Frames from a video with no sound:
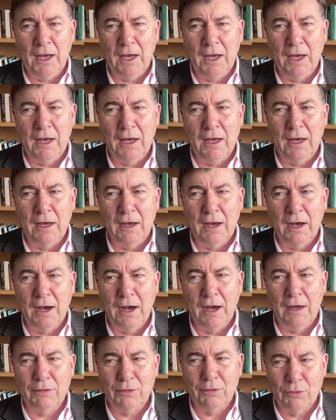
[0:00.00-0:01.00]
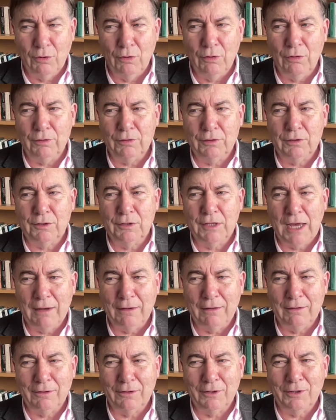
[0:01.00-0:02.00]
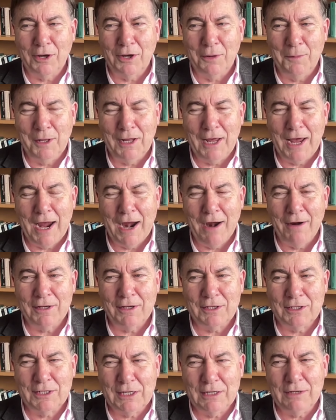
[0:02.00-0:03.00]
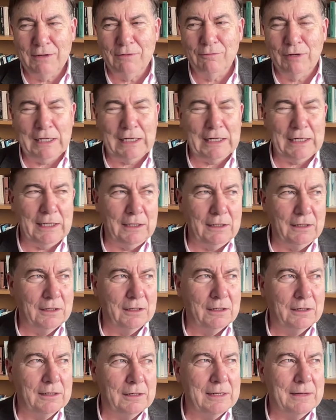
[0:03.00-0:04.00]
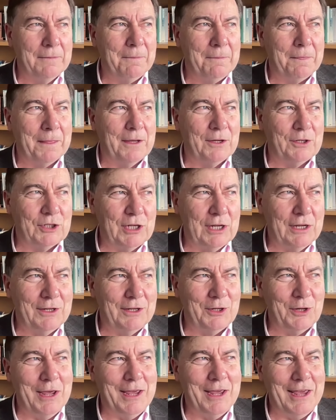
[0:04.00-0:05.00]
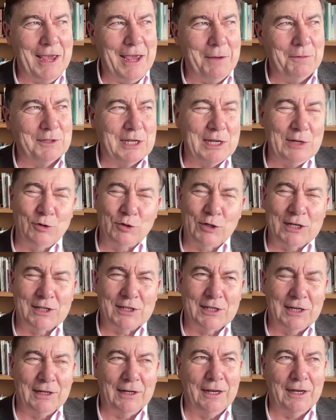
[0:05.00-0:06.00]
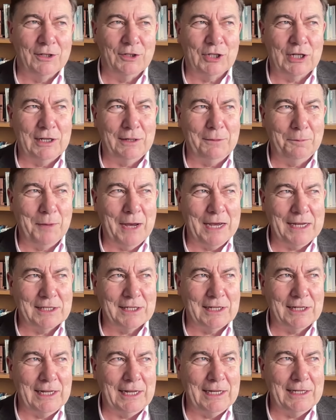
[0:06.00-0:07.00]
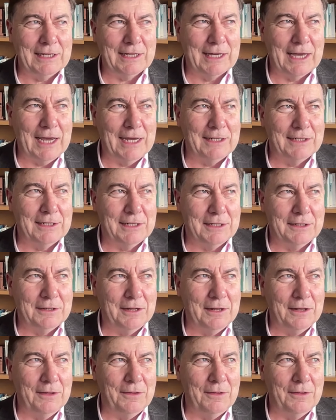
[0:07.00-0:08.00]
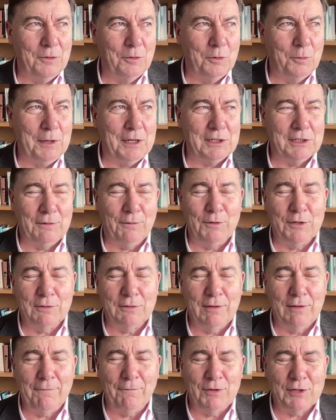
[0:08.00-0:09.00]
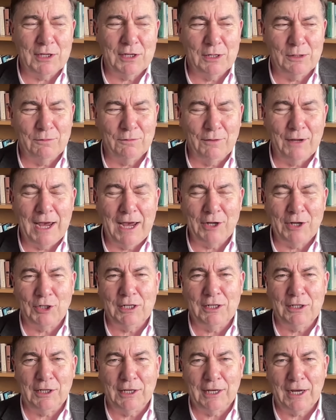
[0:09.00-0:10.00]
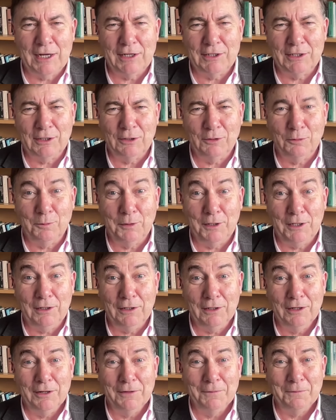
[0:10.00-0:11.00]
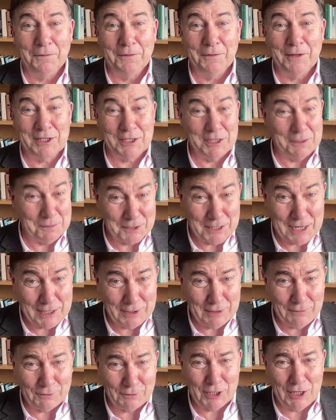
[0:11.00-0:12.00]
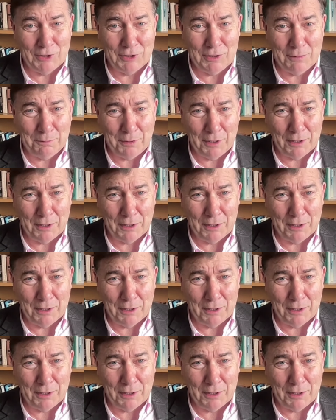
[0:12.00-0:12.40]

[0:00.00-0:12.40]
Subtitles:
I thought that Kamala Harris didn't really, it was interesting. She basically indicated there would be a difference of emphasis without actually indicating there would be a substantive change in